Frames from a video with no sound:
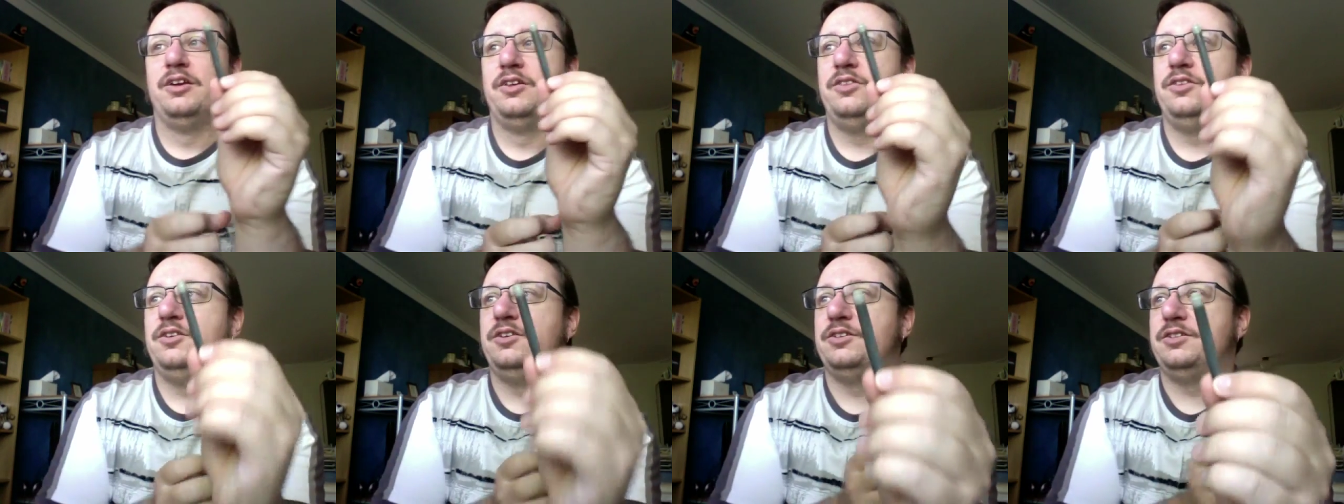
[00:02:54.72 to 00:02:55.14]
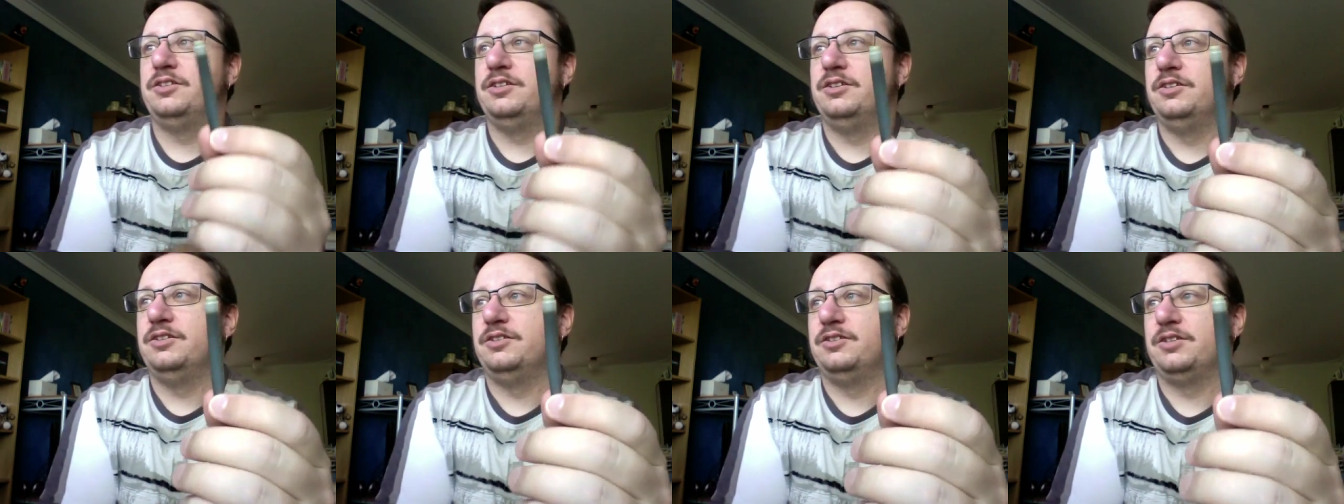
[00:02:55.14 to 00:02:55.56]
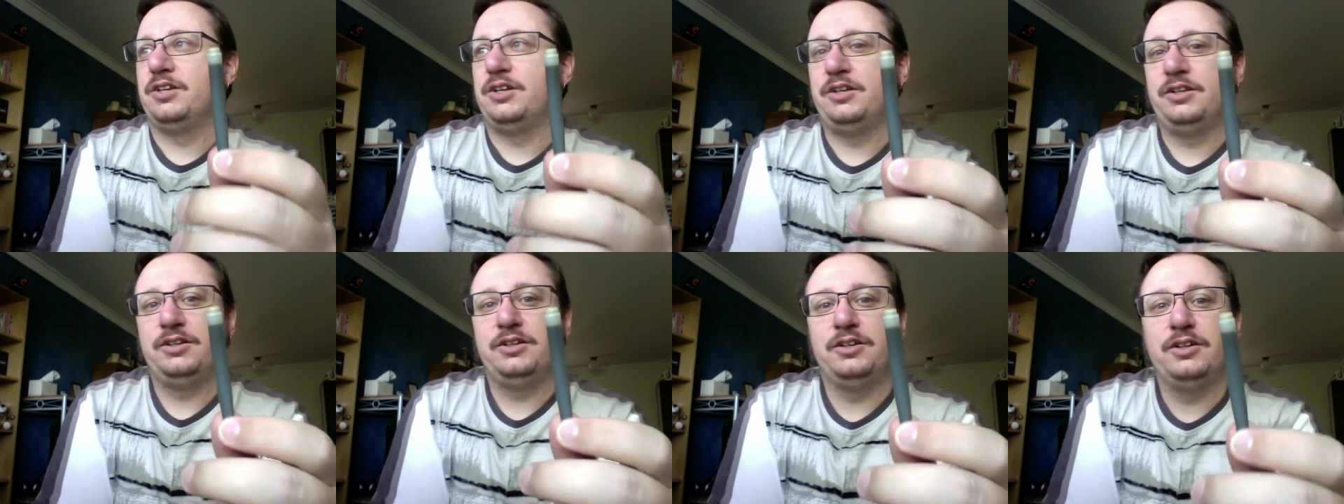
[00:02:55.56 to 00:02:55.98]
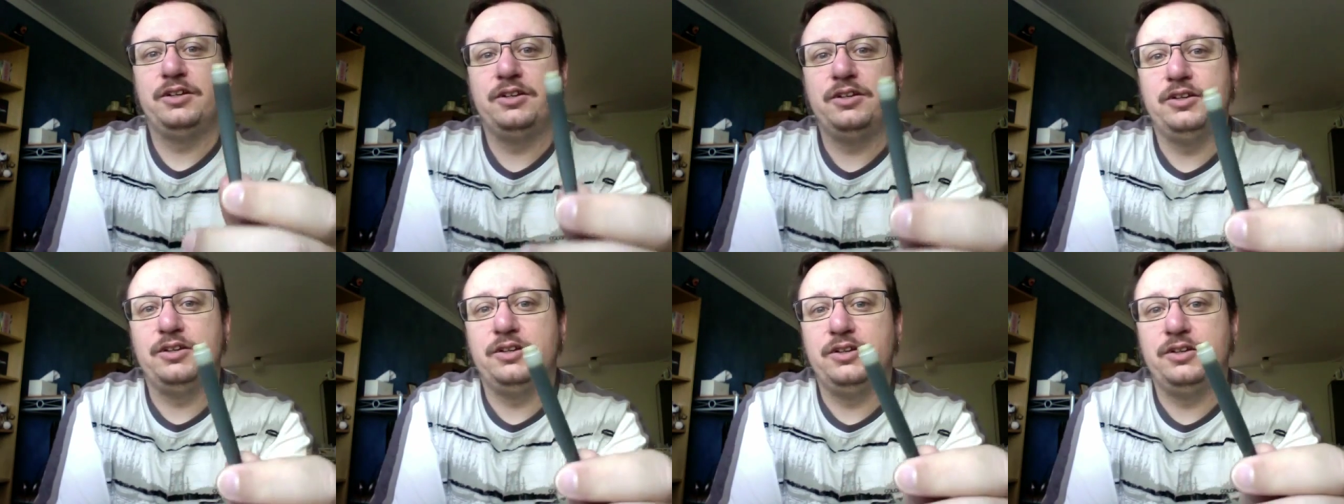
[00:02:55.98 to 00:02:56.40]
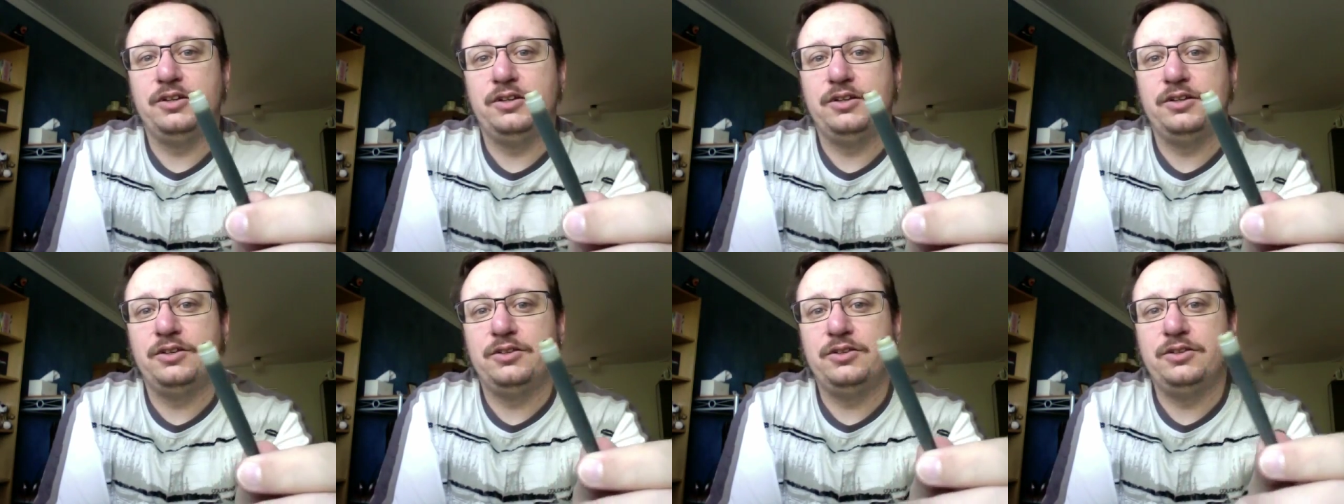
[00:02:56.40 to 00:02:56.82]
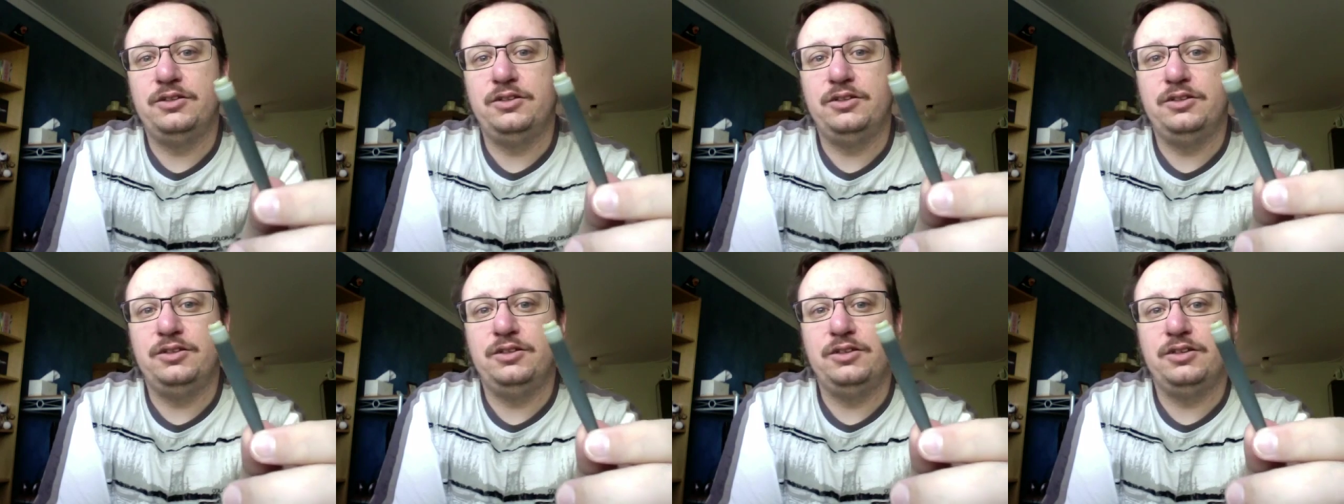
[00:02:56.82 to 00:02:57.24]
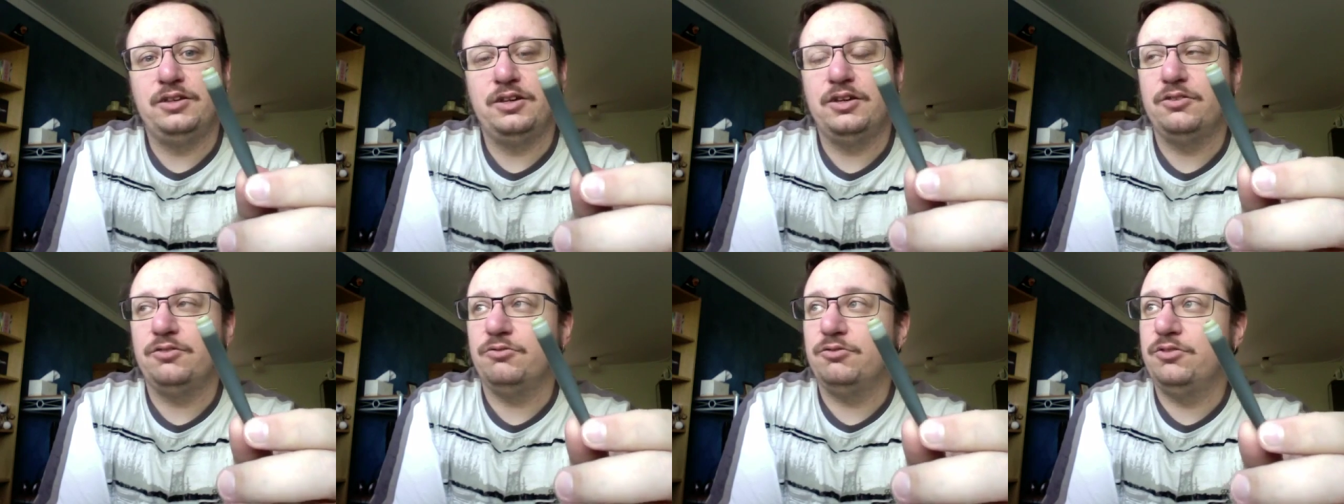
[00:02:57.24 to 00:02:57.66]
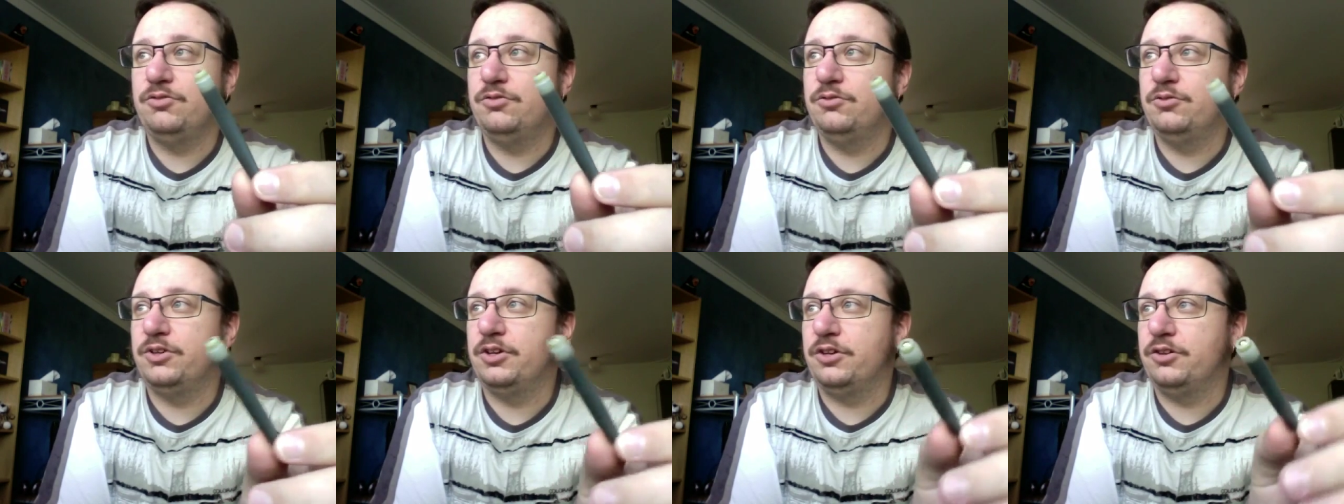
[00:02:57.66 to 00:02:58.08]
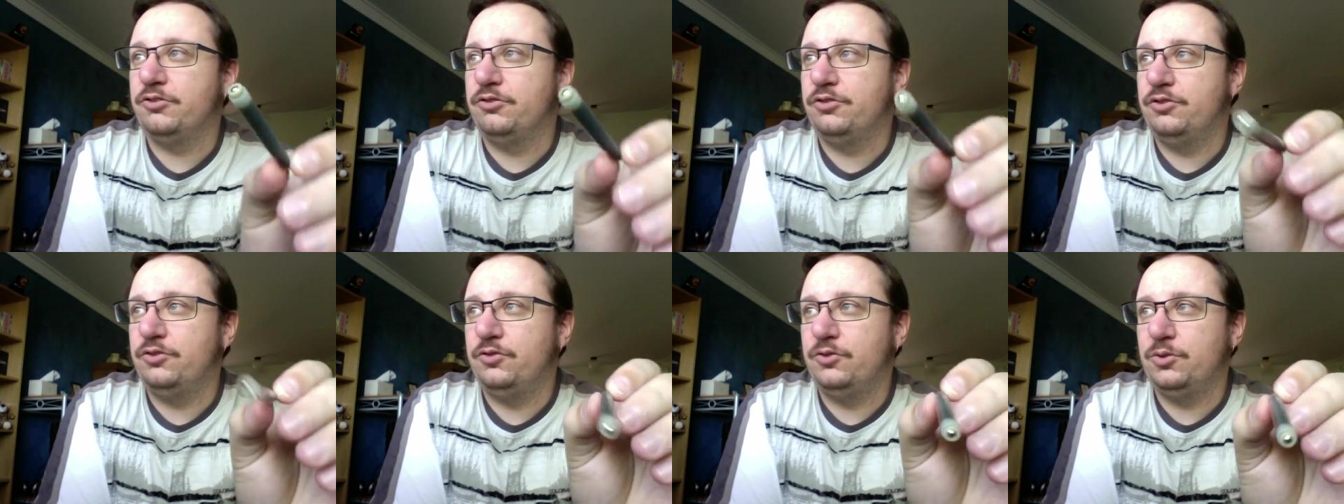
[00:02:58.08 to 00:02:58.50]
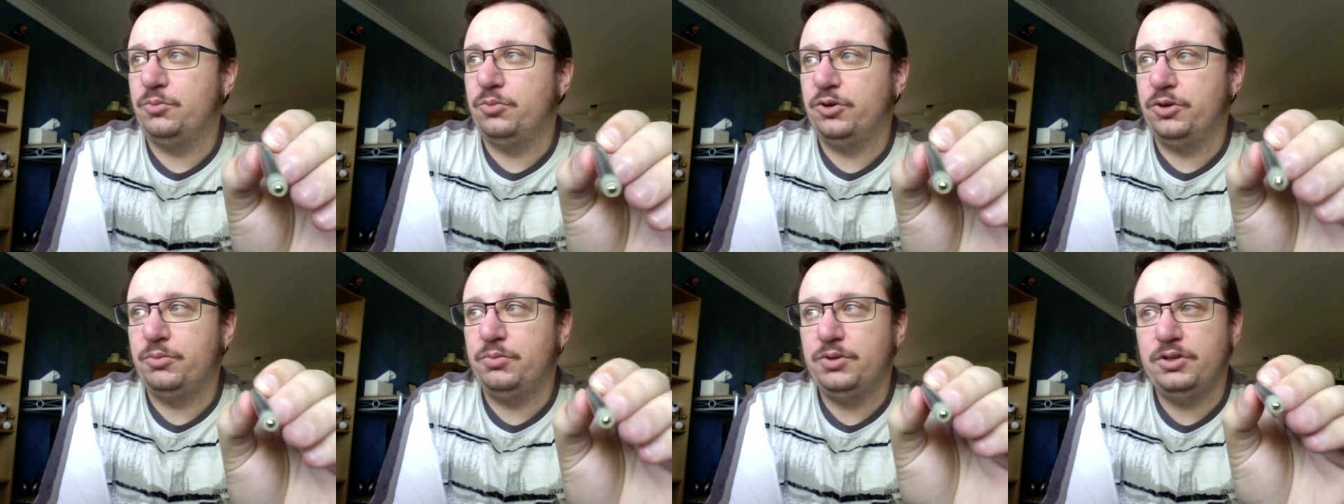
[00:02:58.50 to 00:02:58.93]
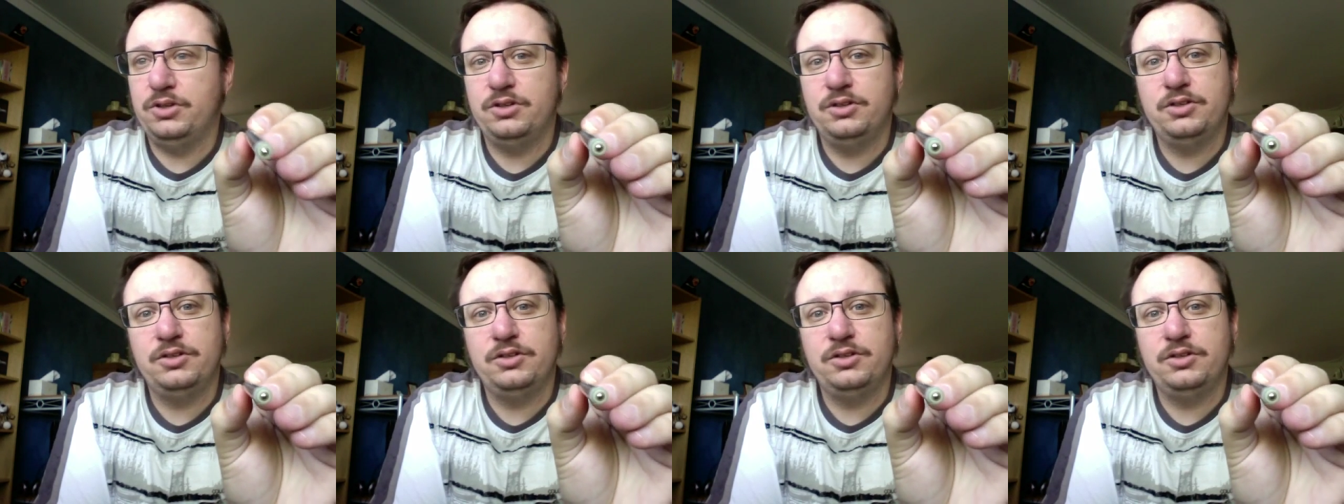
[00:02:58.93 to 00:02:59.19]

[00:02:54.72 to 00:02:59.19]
this is the refill cartridge for the Preppy.